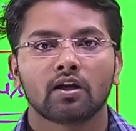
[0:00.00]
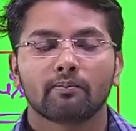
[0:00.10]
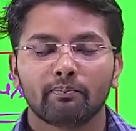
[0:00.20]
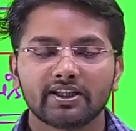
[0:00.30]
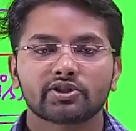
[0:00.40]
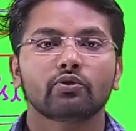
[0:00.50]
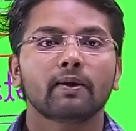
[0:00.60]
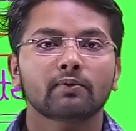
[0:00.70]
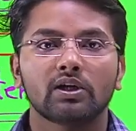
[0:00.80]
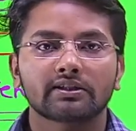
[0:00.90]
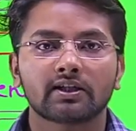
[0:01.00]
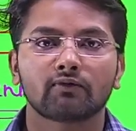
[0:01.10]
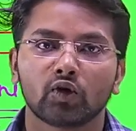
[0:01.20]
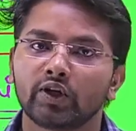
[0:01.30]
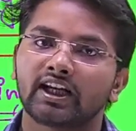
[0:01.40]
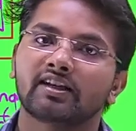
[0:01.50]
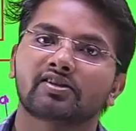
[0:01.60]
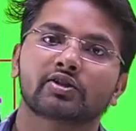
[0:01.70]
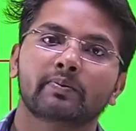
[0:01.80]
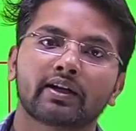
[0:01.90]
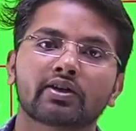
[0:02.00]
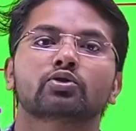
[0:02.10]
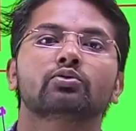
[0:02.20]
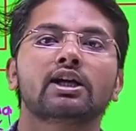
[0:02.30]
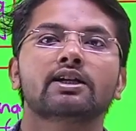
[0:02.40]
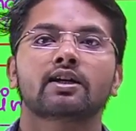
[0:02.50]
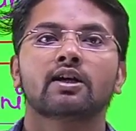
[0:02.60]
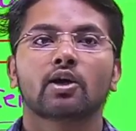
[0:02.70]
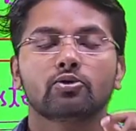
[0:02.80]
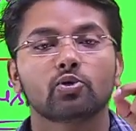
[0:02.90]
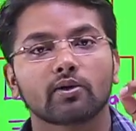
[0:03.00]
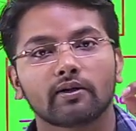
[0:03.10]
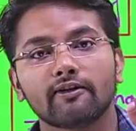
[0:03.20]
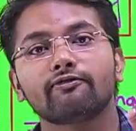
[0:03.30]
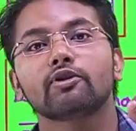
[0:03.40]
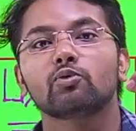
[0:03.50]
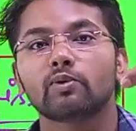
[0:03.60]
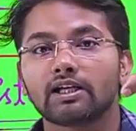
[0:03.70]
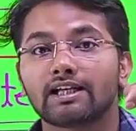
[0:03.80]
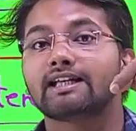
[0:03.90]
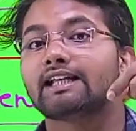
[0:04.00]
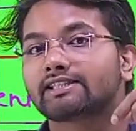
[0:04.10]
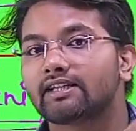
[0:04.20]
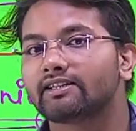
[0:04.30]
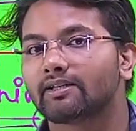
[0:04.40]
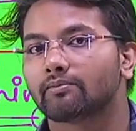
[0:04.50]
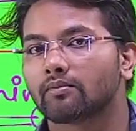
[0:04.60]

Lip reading: Means you have to listen fluent English speakers, so that you, if you will listen them,